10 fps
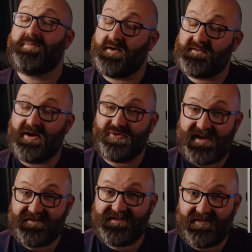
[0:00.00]
but our
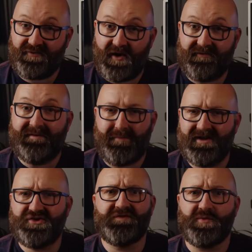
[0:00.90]
next dev diary
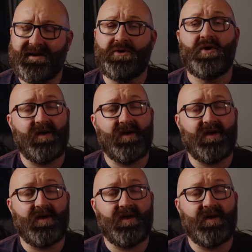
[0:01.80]
might just sway your